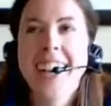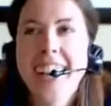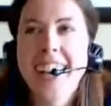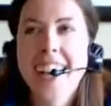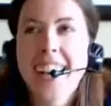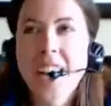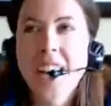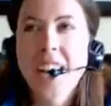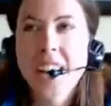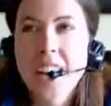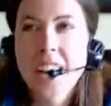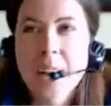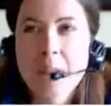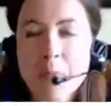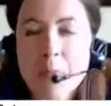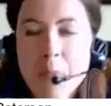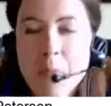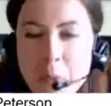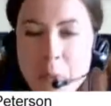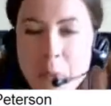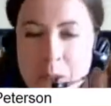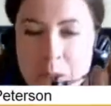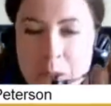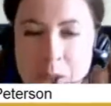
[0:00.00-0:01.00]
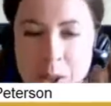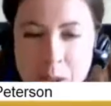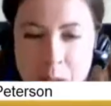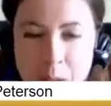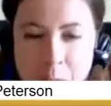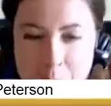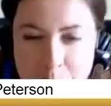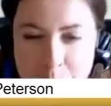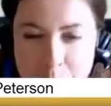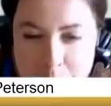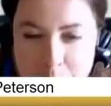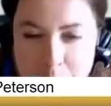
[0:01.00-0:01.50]
When you
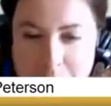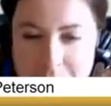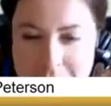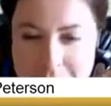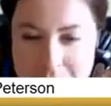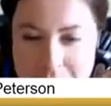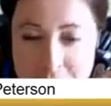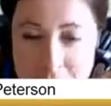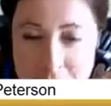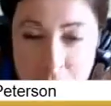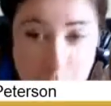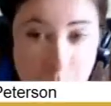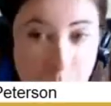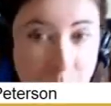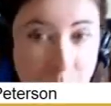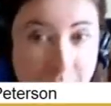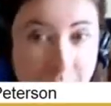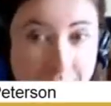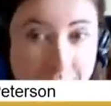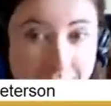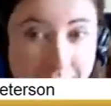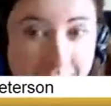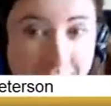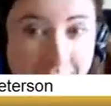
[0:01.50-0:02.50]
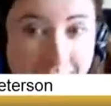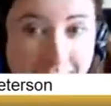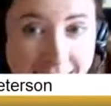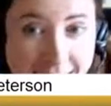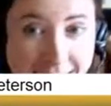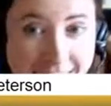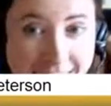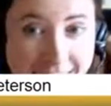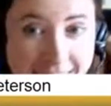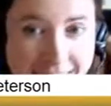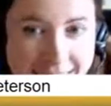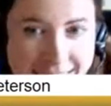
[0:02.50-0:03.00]
start putting serpents on
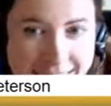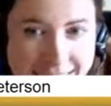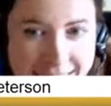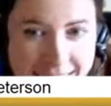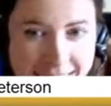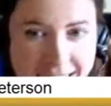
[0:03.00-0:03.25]
it,